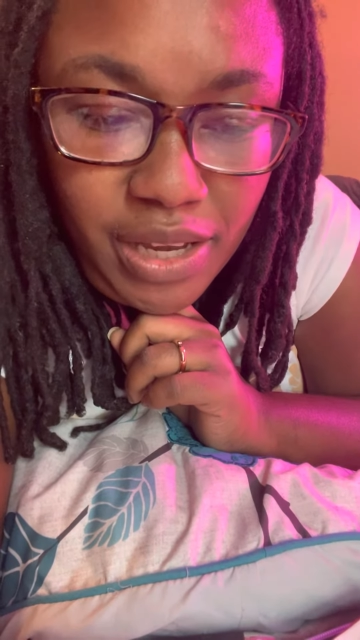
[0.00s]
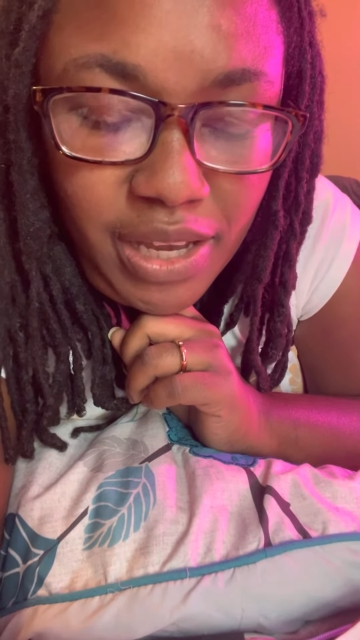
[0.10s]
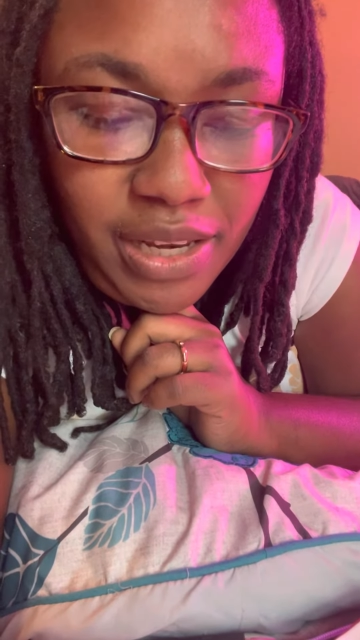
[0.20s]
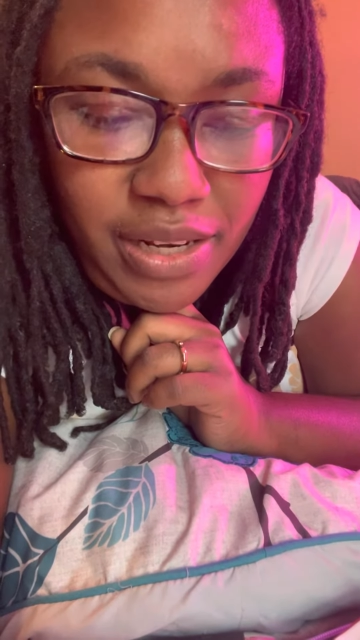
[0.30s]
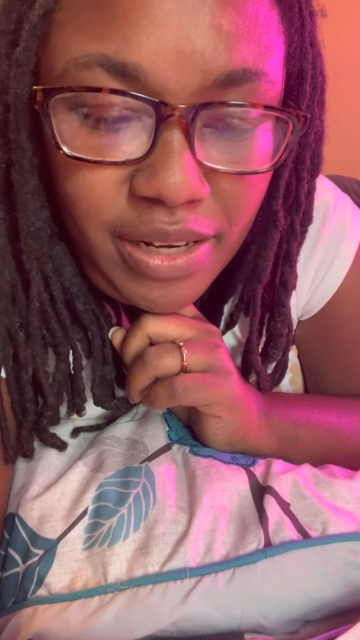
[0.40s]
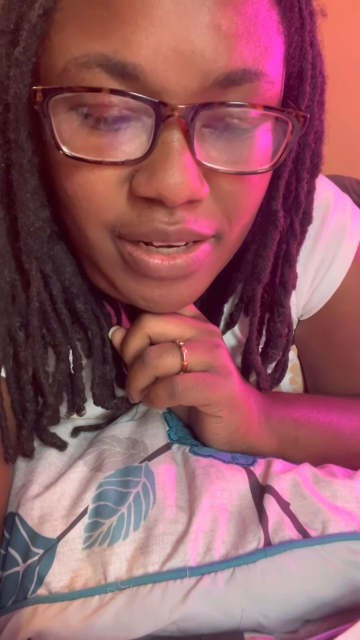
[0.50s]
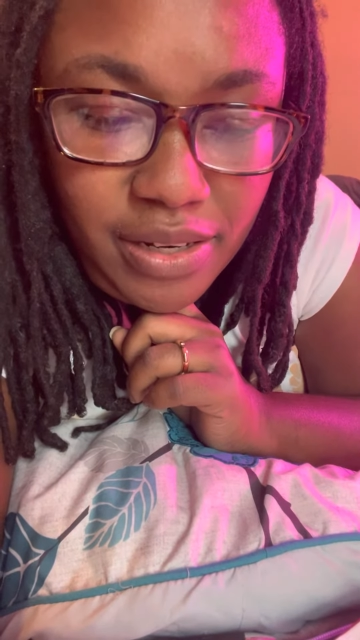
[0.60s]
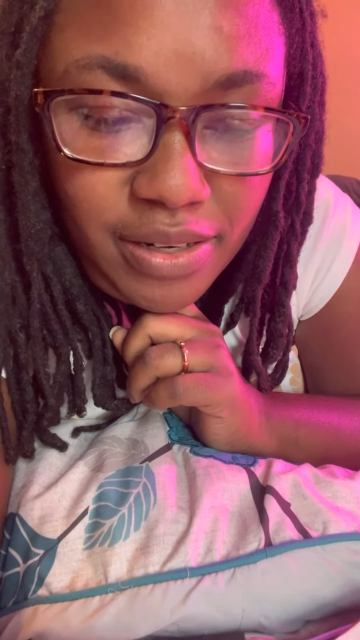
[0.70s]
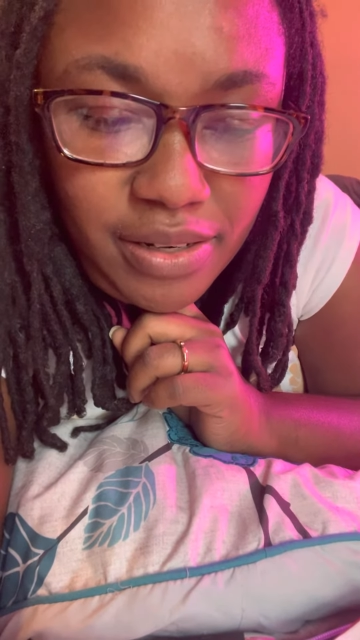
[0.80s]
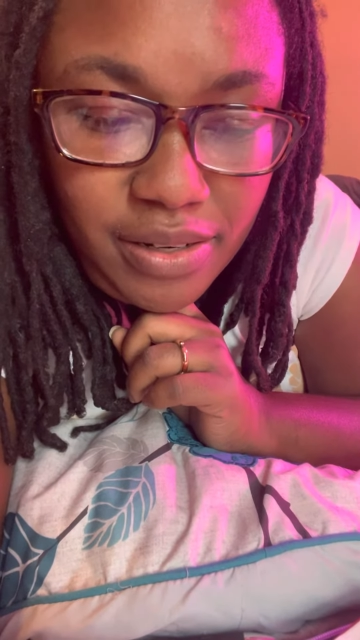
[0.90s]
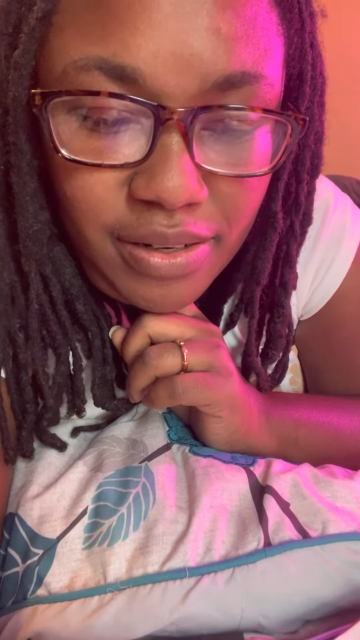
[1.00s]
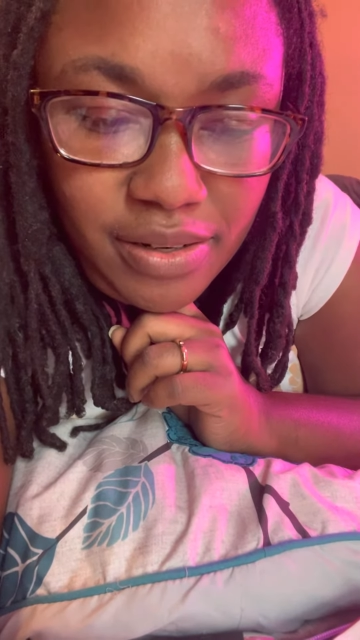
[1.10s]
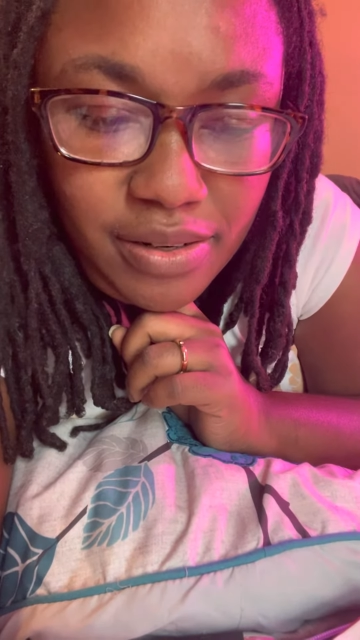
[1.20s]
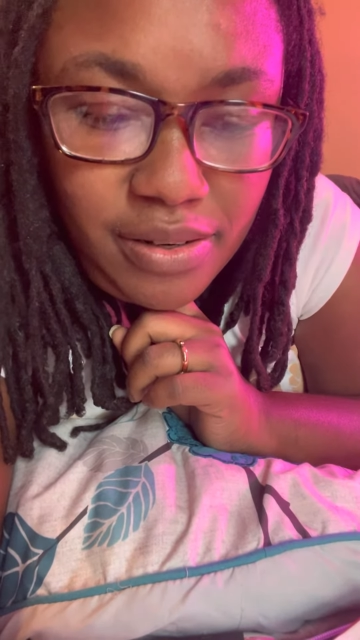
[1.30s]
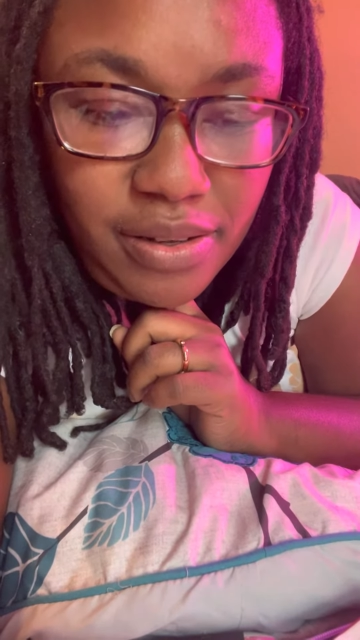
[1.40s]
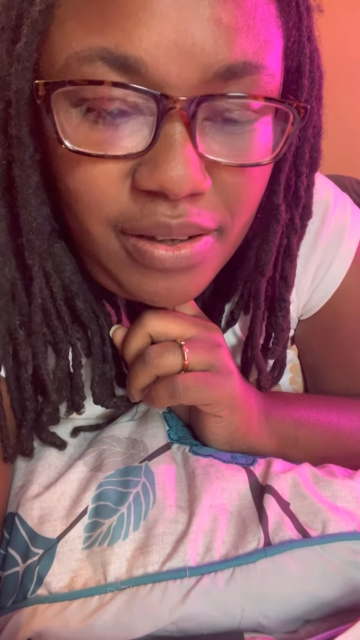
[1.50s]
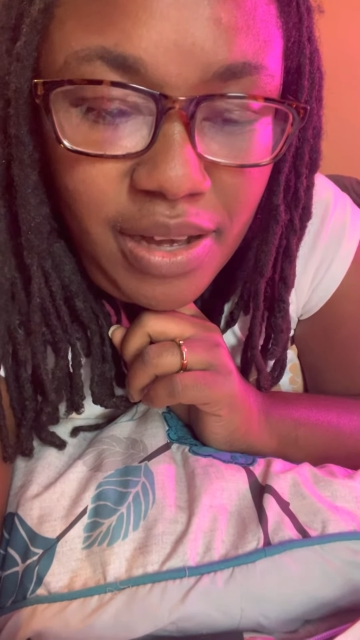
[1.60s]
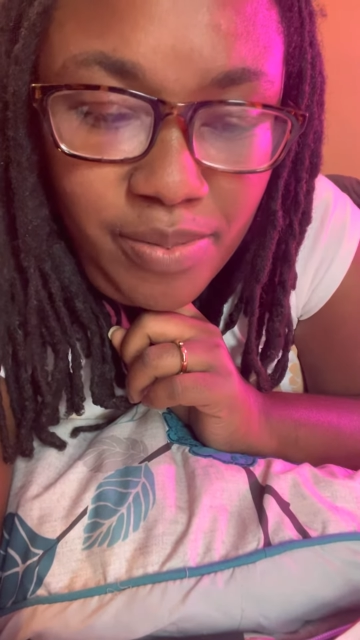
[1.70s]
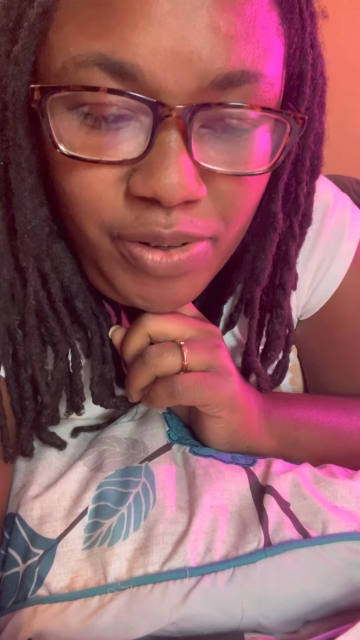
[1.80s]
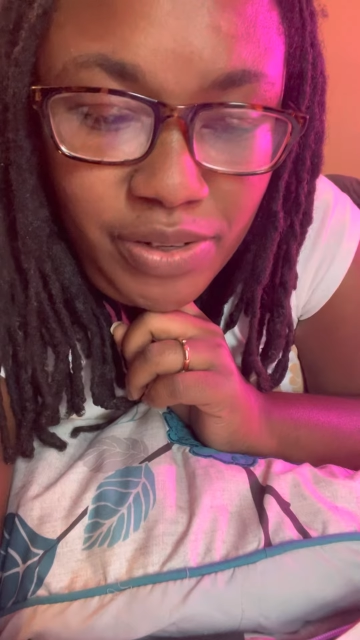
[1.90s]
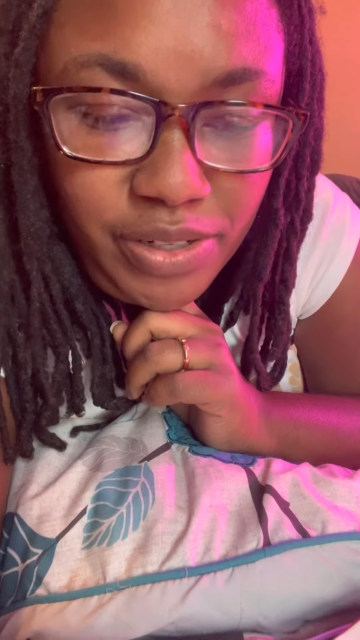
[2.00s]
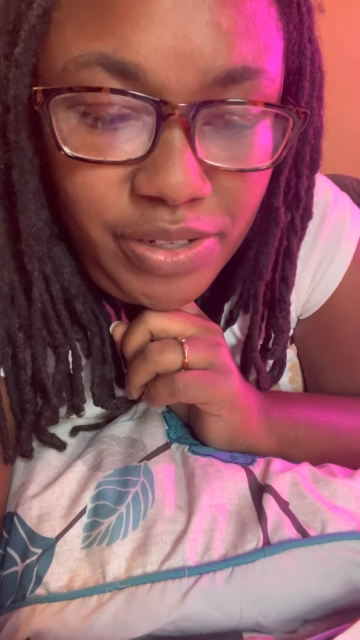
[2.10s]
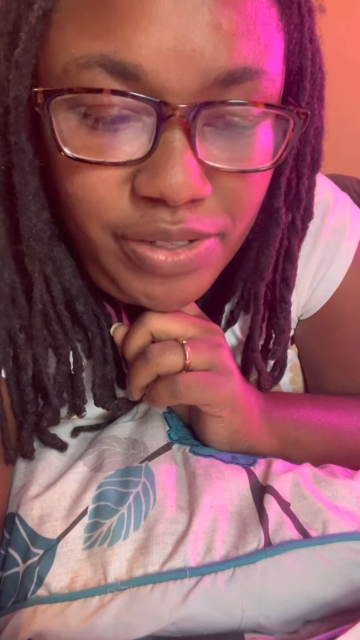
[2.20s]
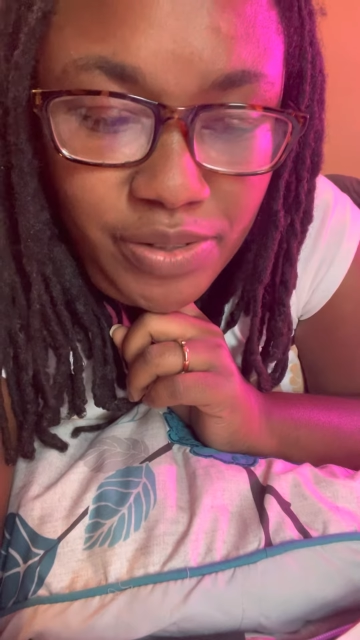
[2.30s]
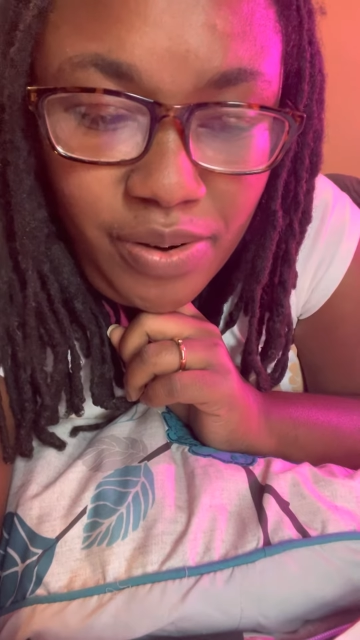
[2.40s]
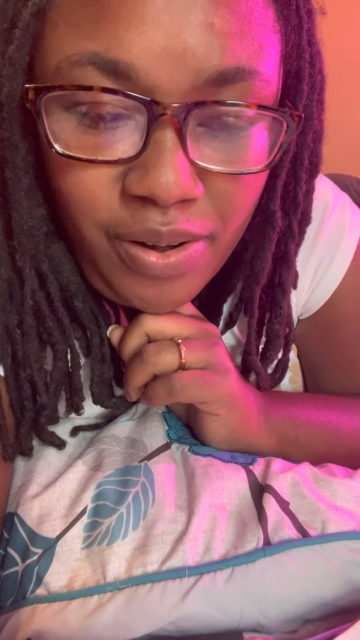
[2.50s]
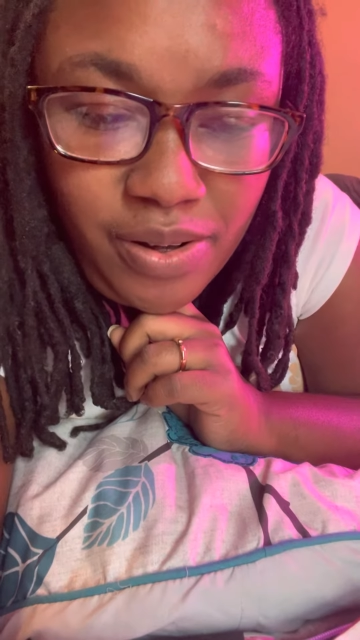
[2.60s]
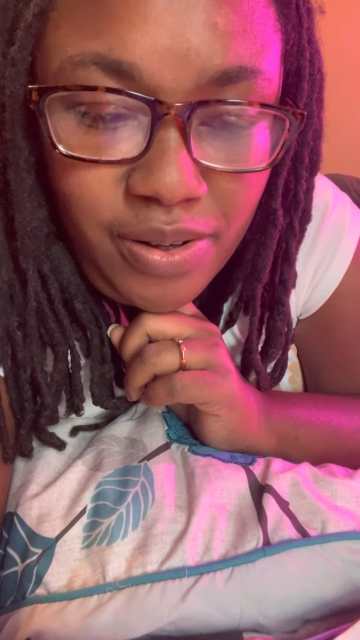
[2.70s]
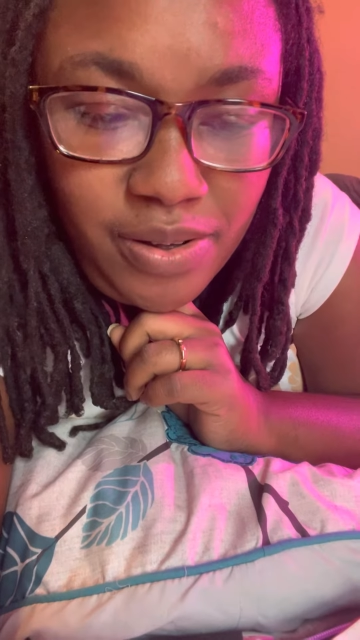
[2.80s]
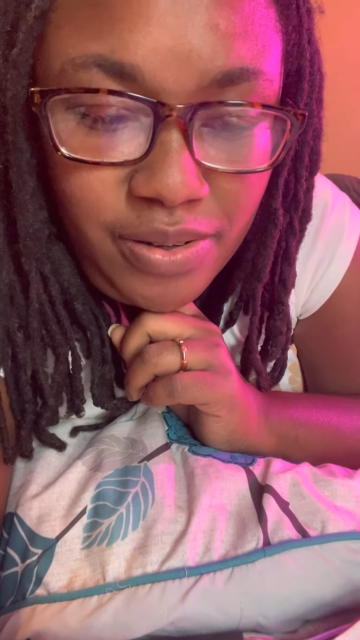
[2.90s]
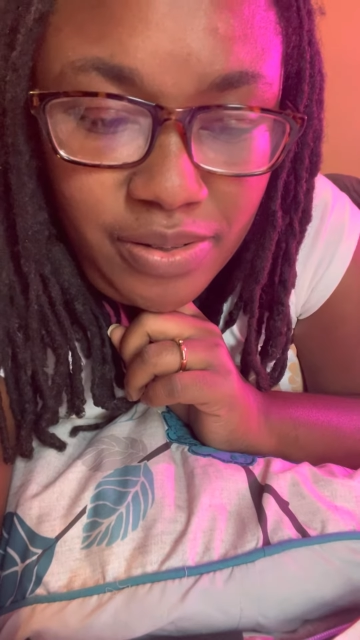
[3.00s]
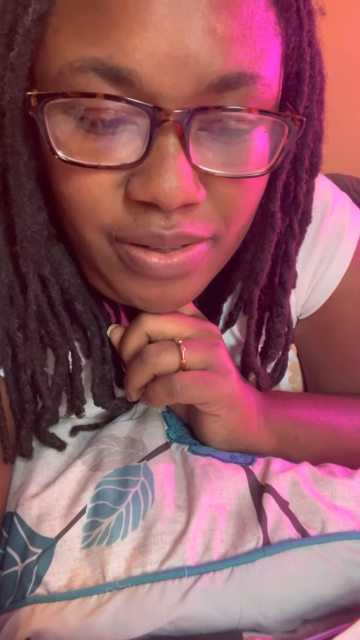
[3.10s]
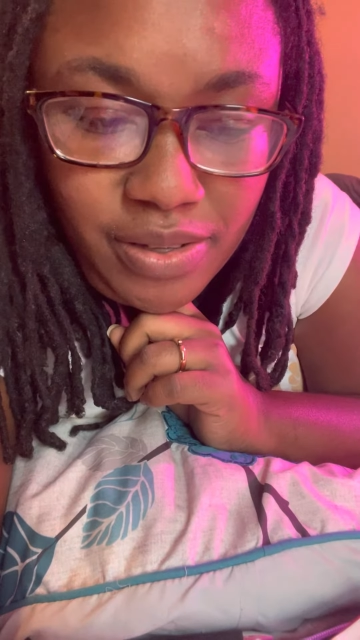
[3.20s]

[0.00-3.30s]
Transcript: And I'm going to do all